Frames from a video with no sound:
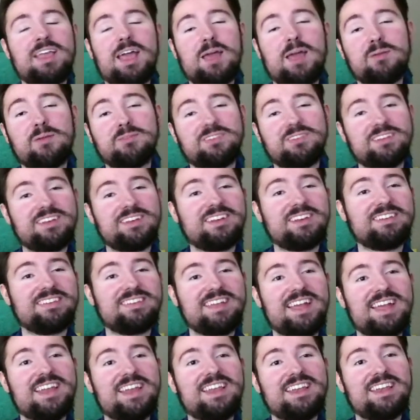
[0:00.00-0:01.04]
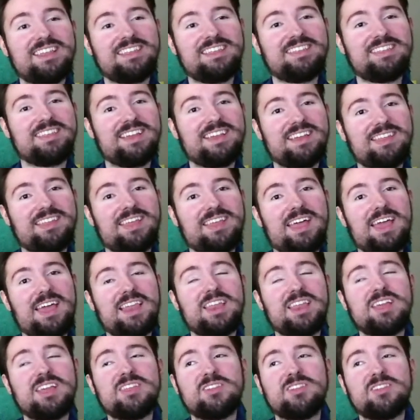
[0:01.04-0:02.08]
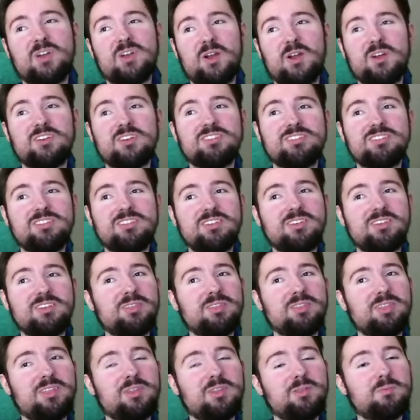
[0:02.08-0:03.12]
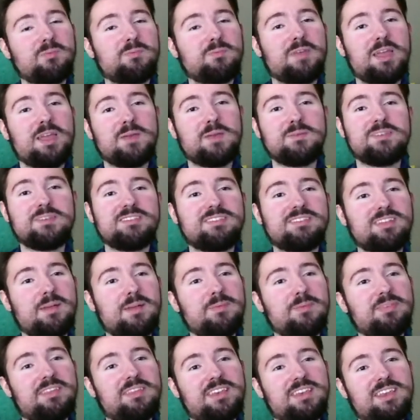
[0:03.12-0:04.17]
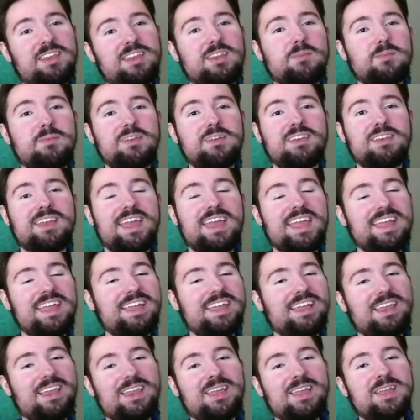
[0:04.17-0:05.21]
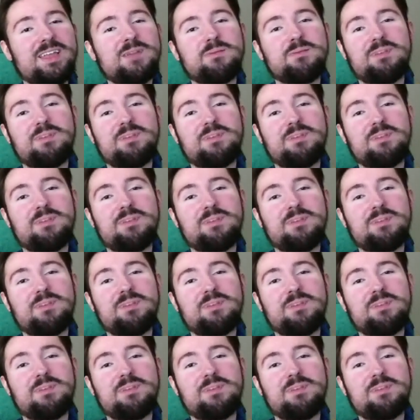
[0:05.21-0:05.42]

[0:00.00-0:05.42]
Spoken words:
I'm really excited to say that. There are still little baby steps that need to be taken.